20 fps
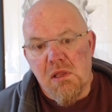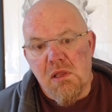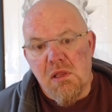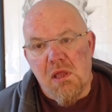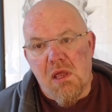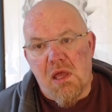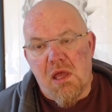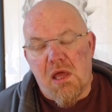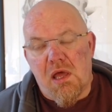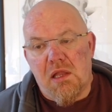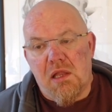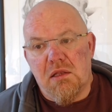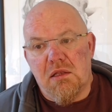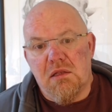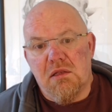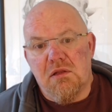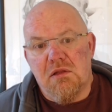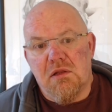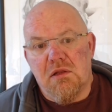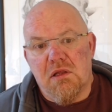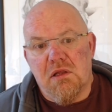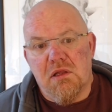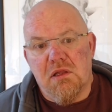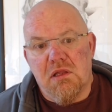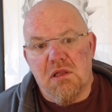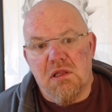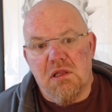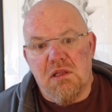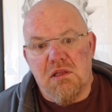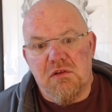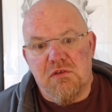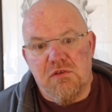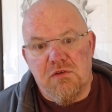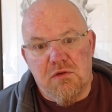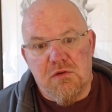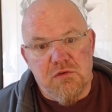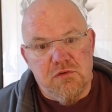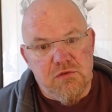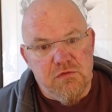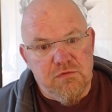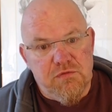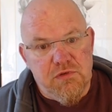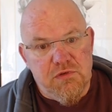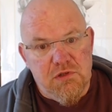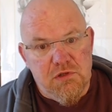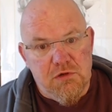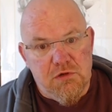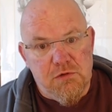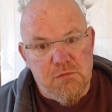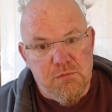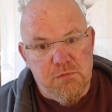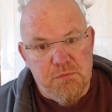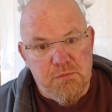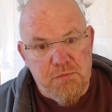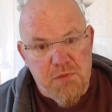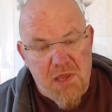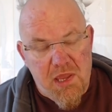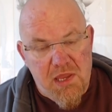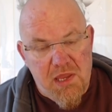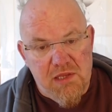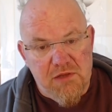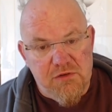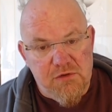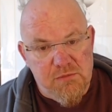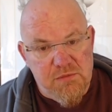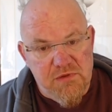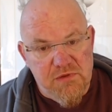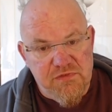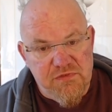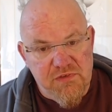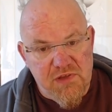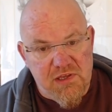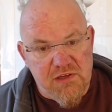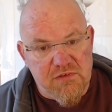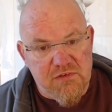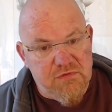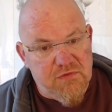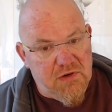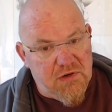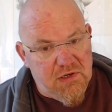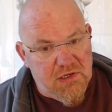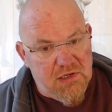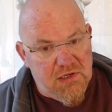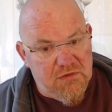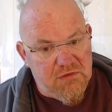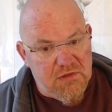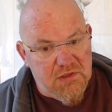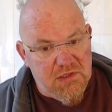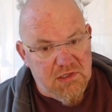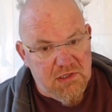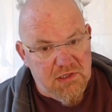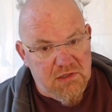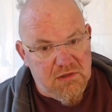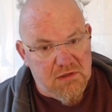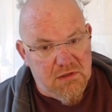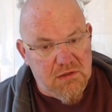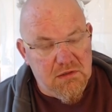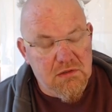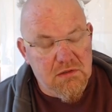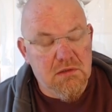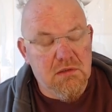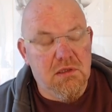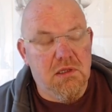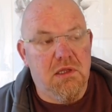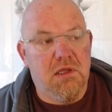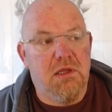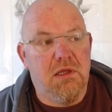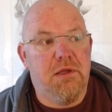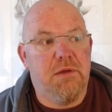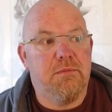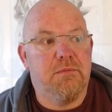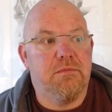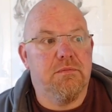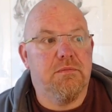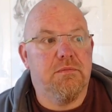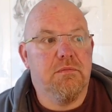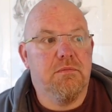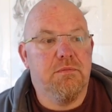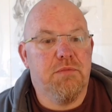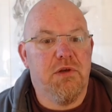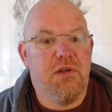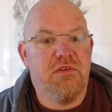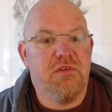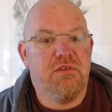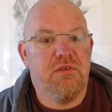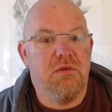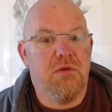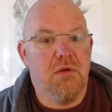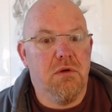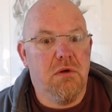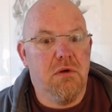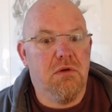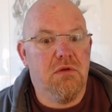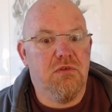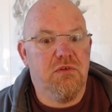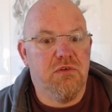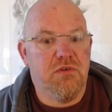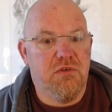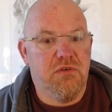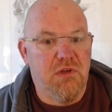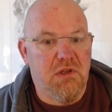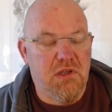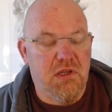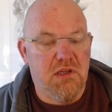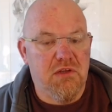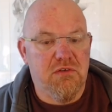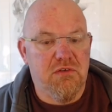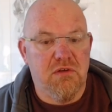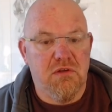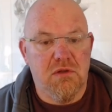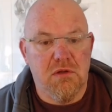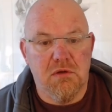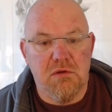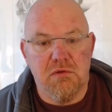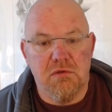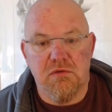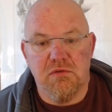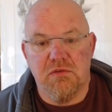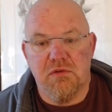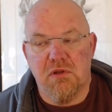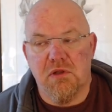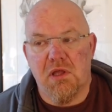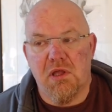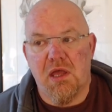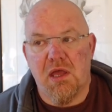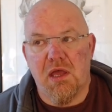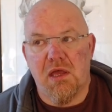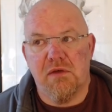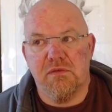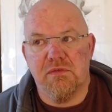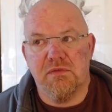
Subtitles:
And it's not something you can pay to be fixed very easily either. But it's not just a case of those that have